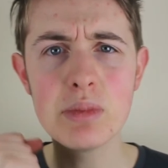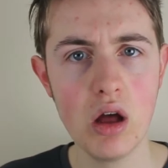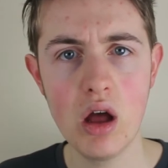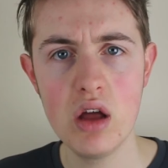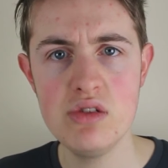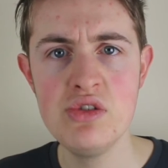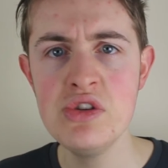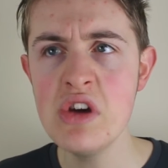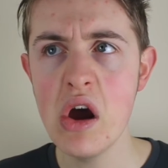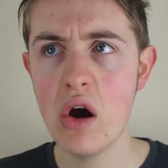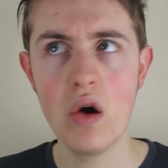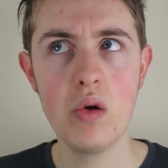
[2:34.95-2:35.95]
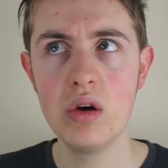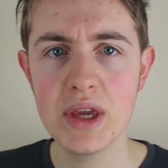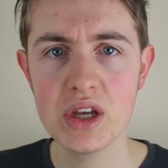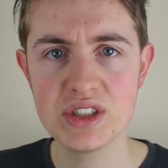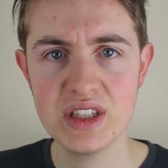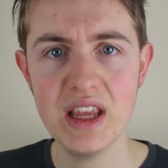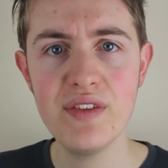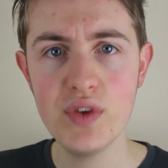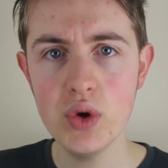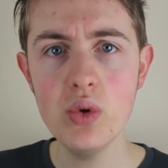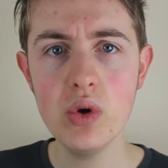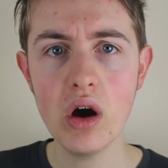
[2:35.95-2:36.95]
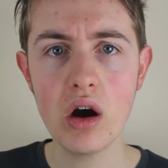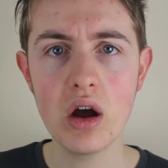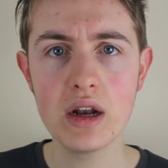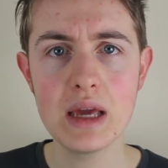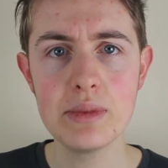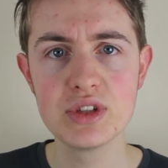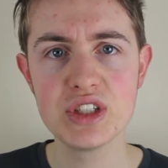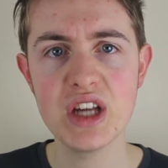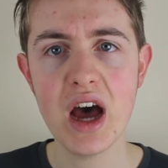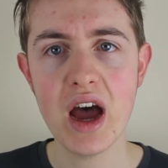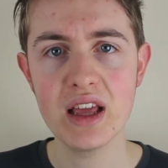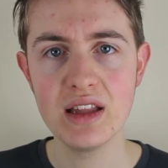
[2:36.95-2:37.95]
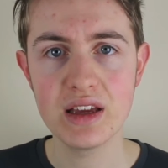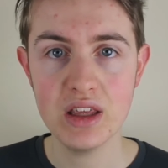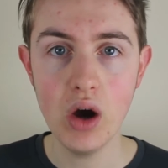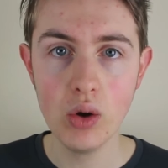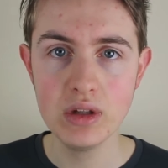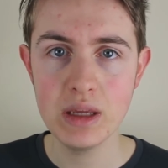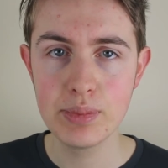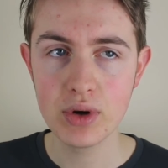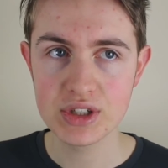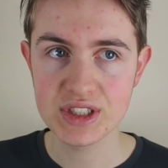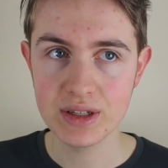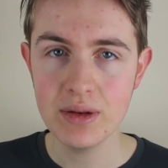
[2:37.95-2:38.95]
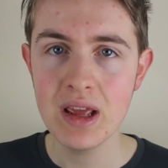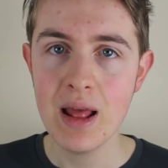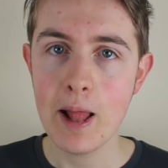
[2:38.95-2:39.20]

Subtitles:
No, because if you are unable to die, like the only person,